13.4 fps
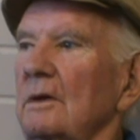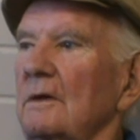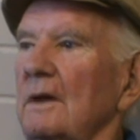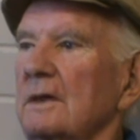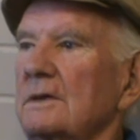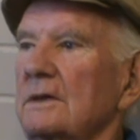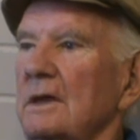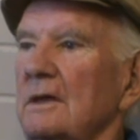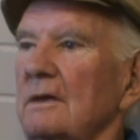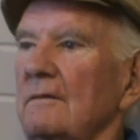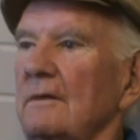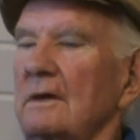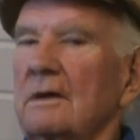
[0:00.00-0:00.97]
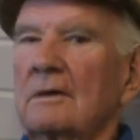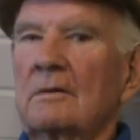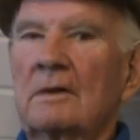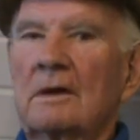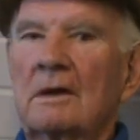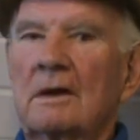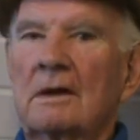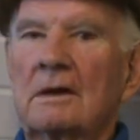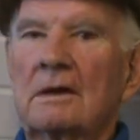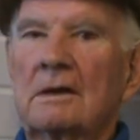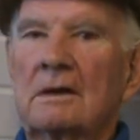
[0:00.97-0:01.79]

it, and that's the end of it. There we are.